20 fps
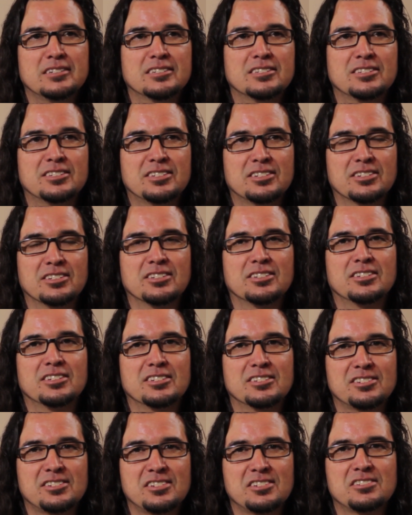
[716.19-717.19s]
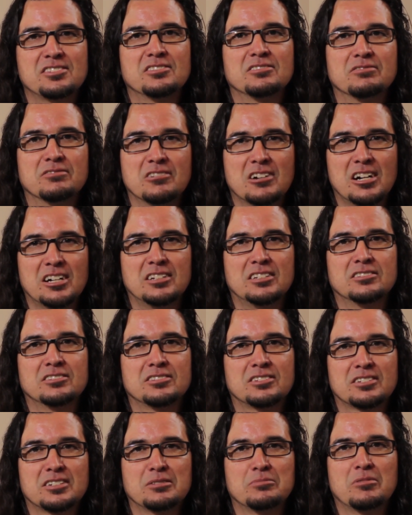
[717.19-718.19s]
until the seasonal
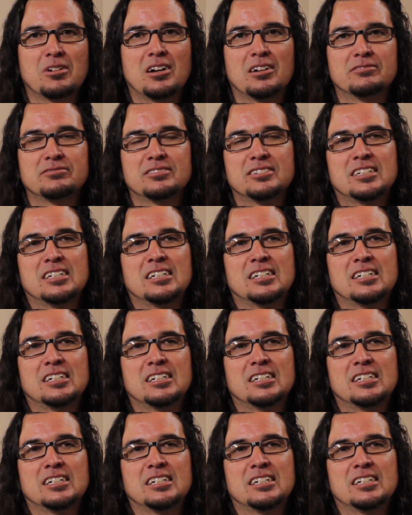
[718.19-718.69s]
varietals come off.